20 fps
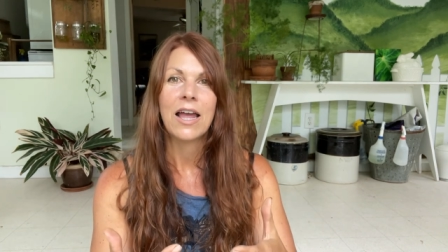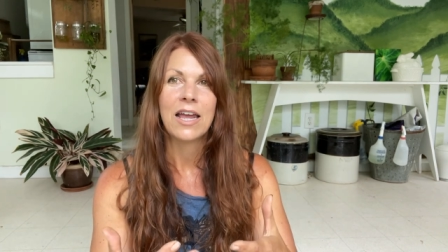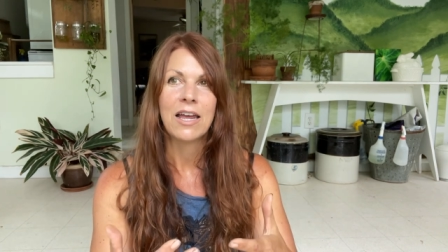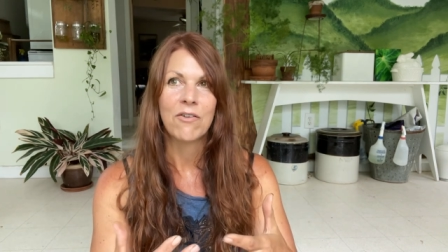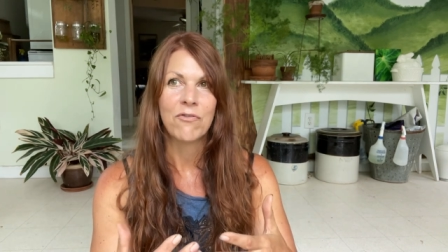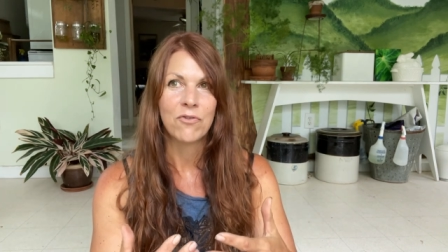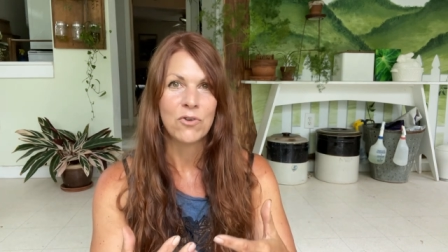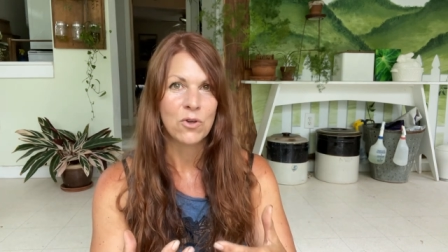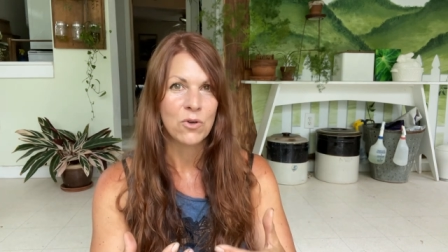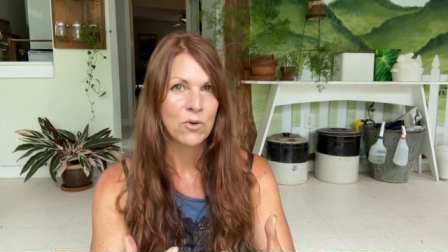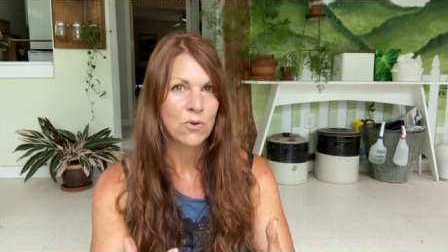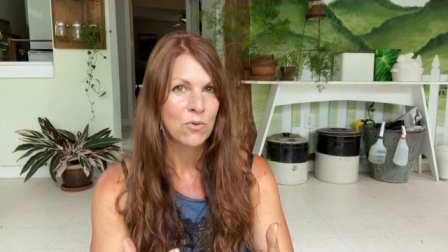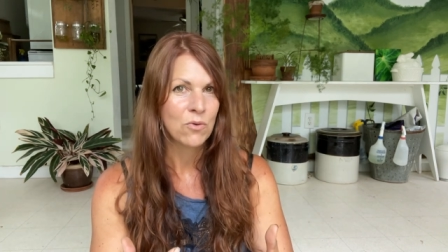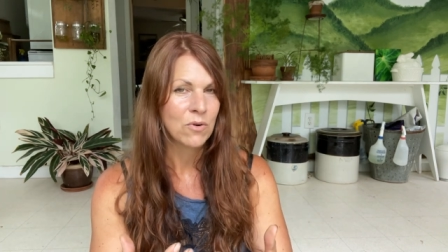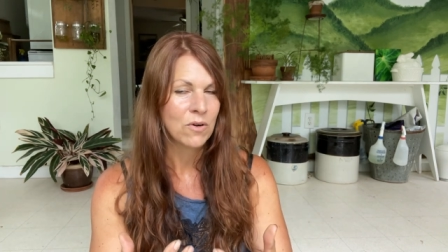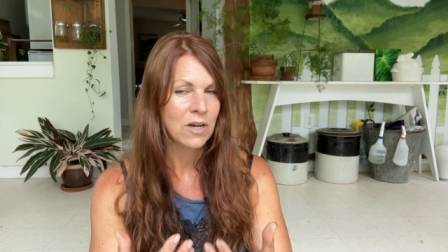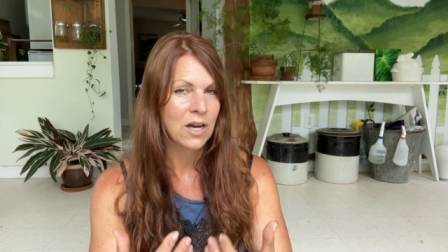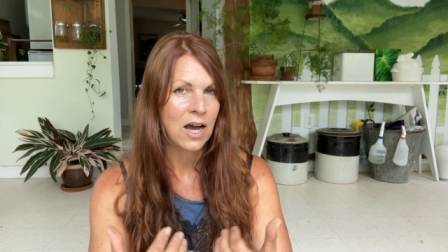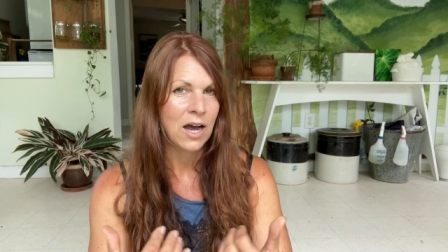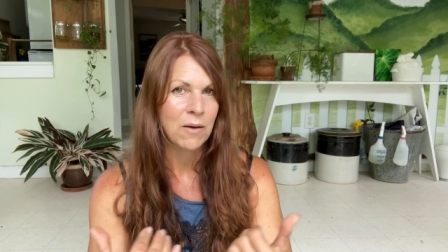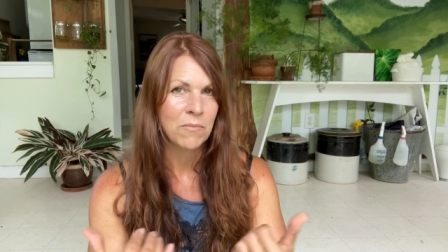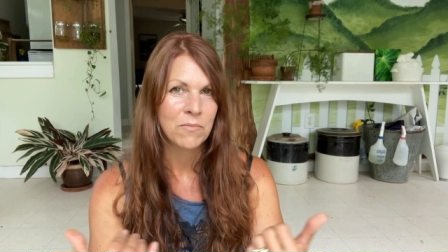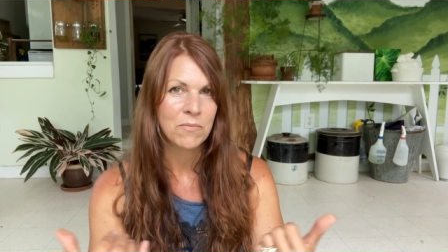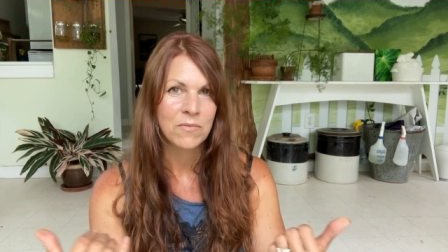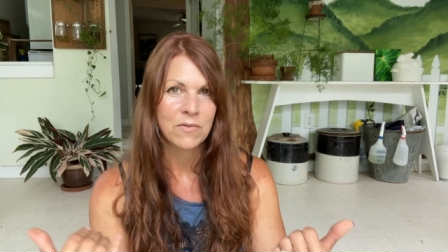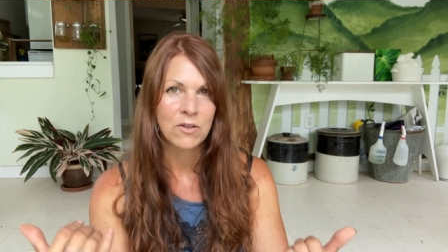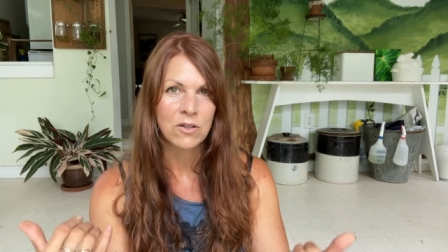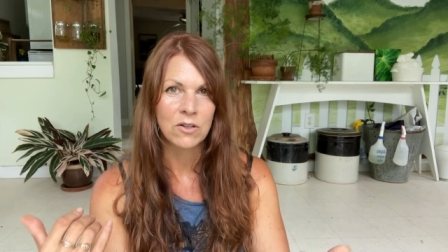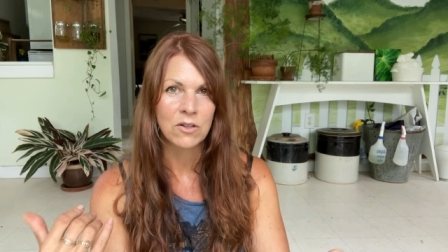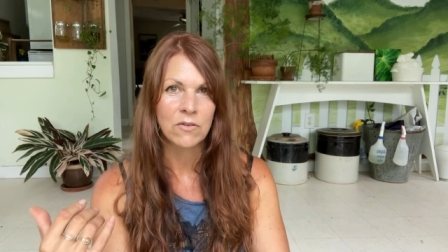if you
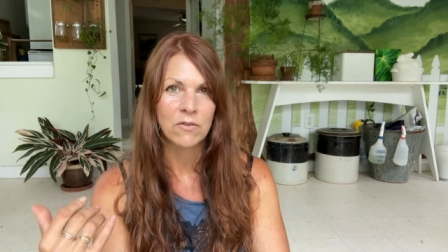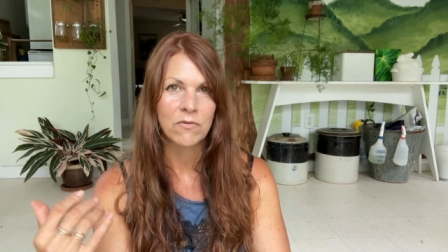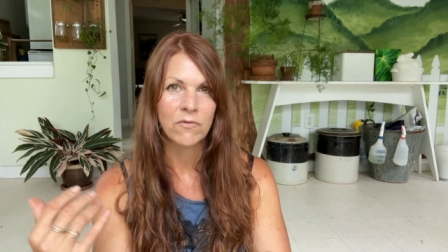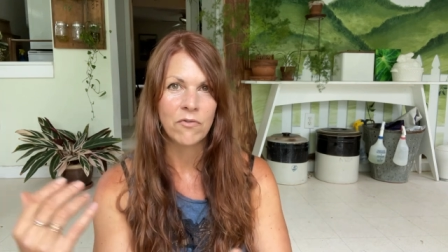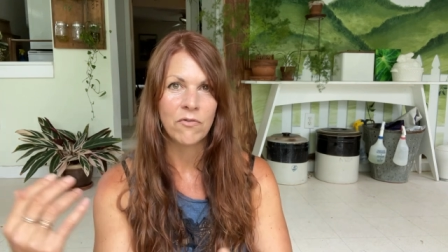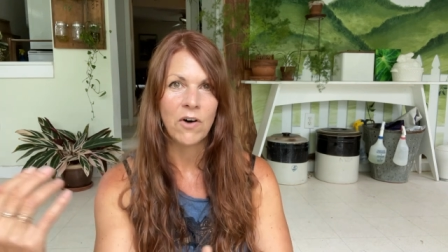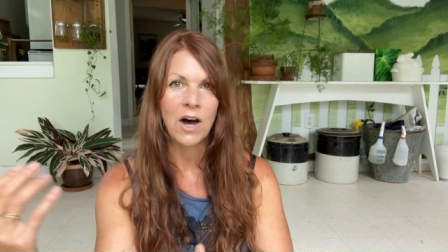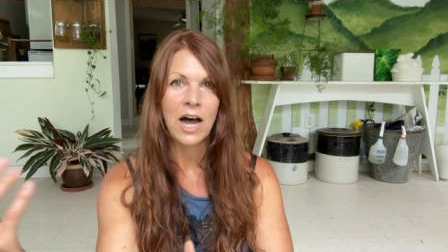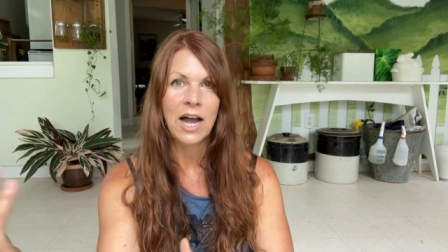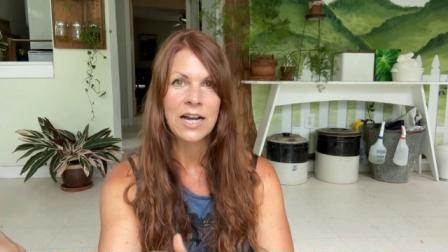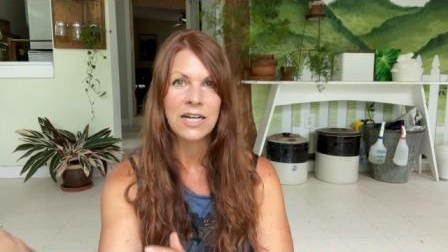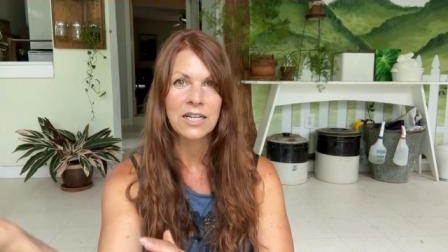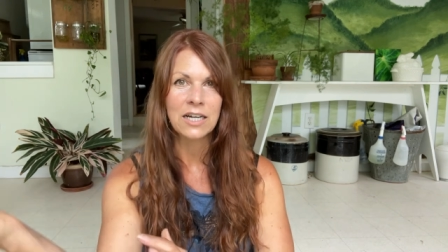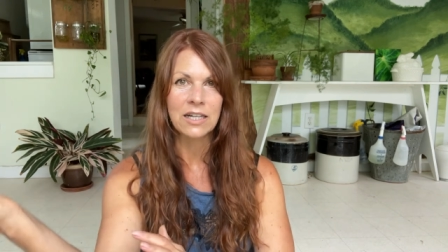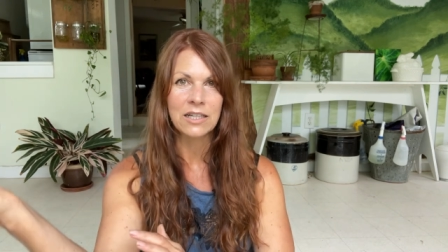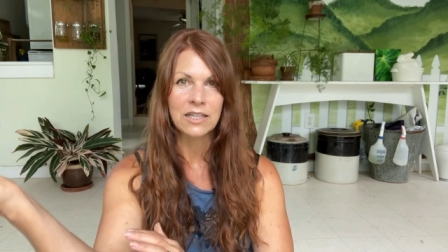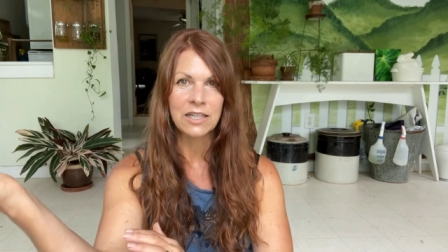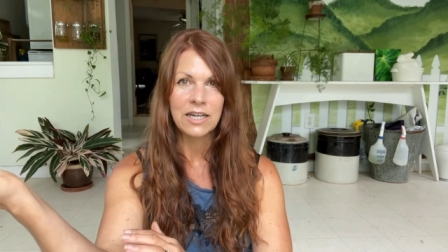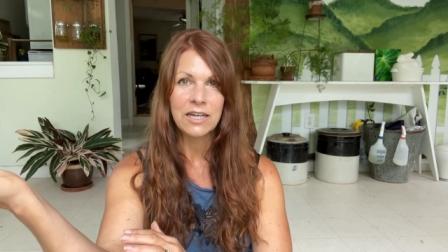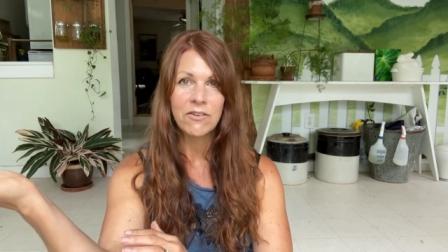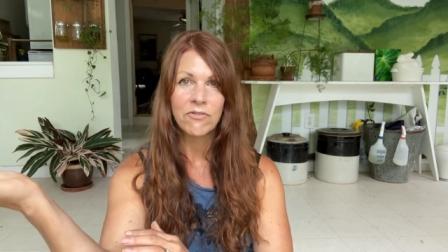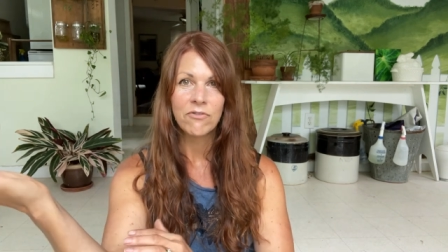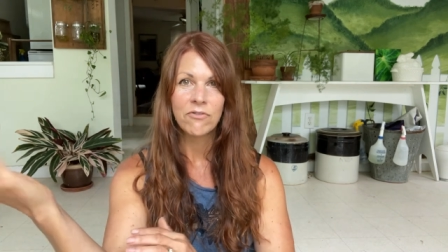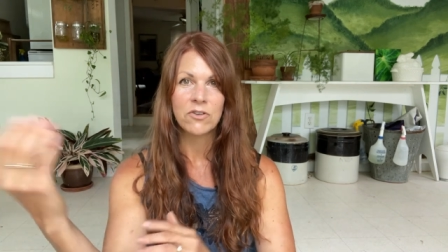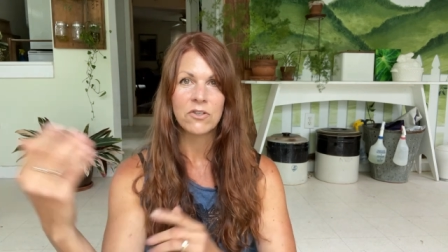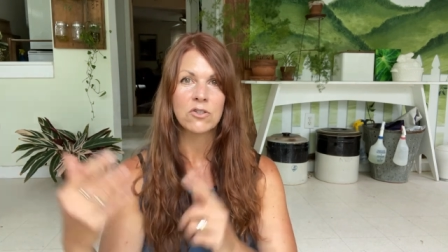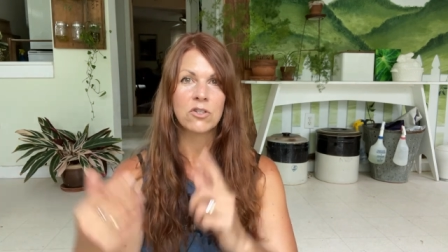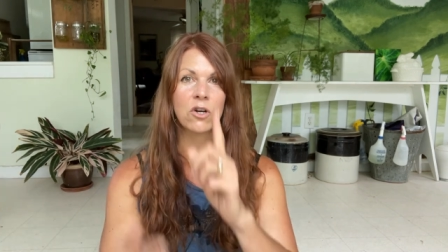um, find a leaf.